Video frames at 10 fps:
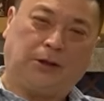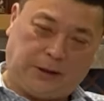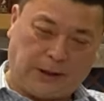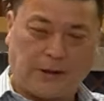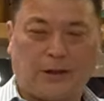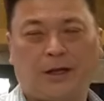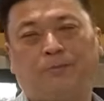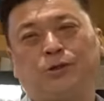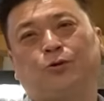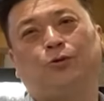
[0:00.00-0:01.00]
Yet another
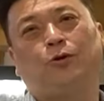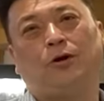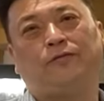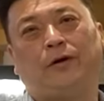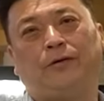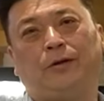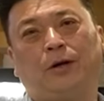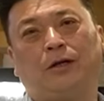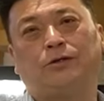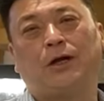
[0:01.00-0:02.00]
episode of our
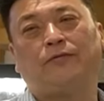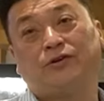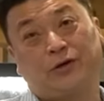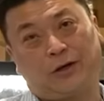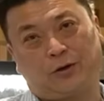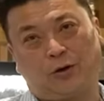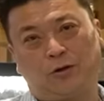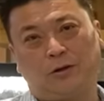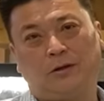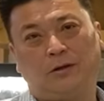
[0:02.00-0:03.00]
Nepal Travel Trade
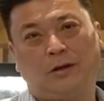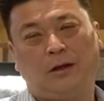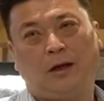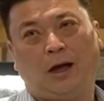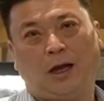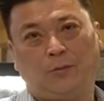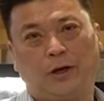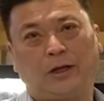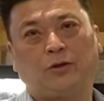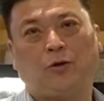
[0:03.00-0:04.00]
Talk, and
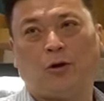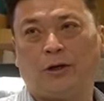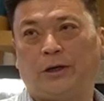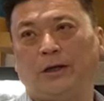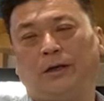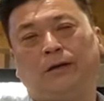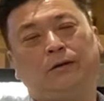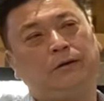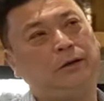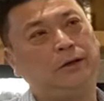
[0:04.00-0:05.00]
we're at the Holiday
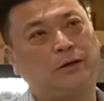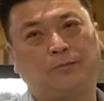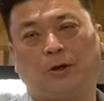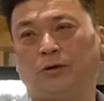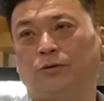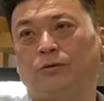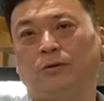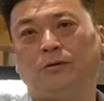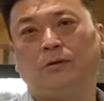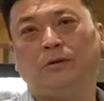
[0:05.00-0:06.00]
Inn in Kathmandu.
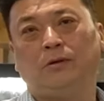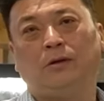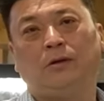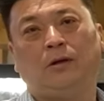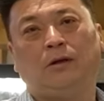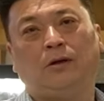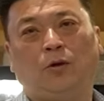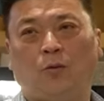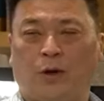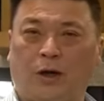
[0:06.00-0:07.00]

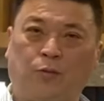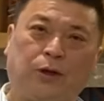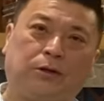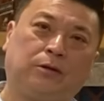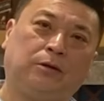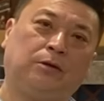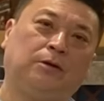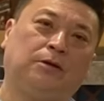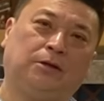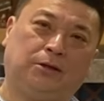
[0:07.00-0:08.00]
We are with
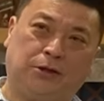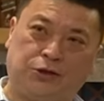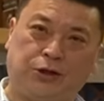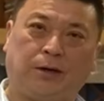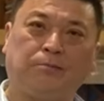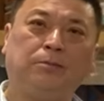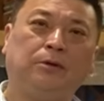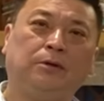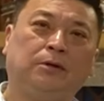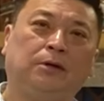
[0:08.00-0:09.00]
the GM,
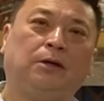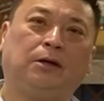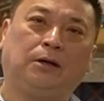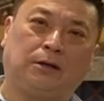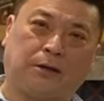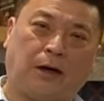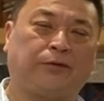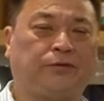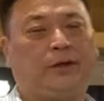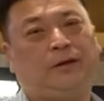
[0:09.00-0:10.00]

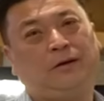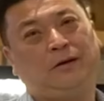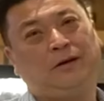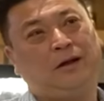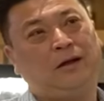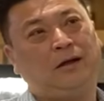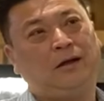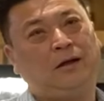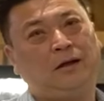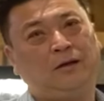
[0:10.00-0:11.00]
Karthi,
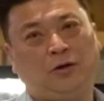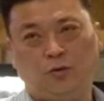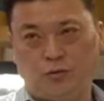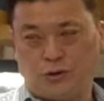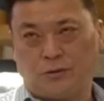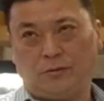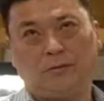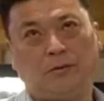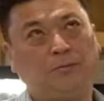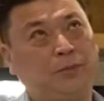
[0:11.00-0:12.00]
who's
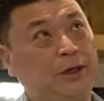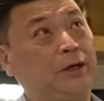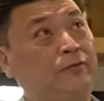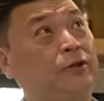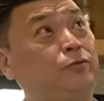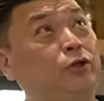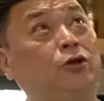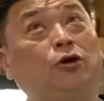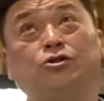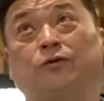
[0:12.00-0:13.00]
been here with
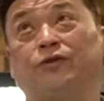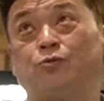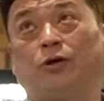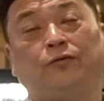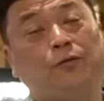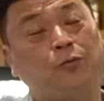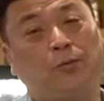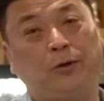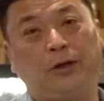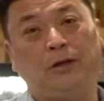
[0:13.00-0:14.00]
the launch of this wonderful
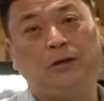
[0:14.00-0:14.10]
property.